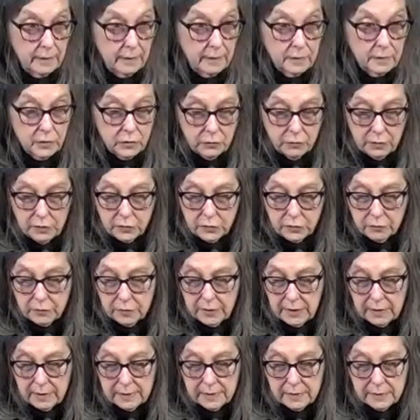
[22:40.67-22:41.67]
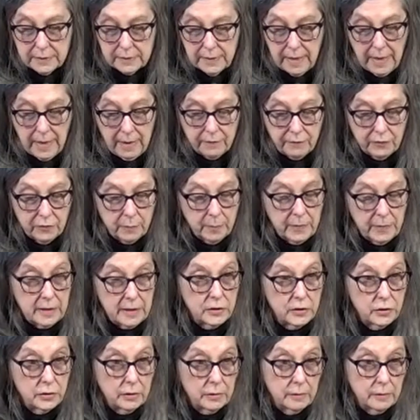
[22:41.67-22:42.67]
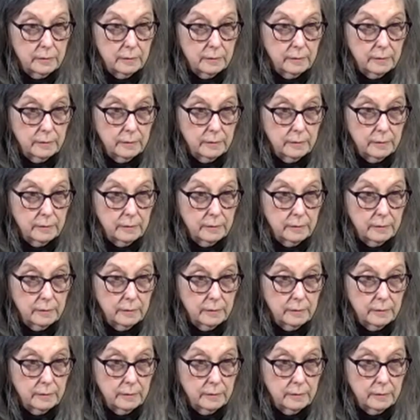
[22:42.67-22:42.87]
George Odell's affirmation,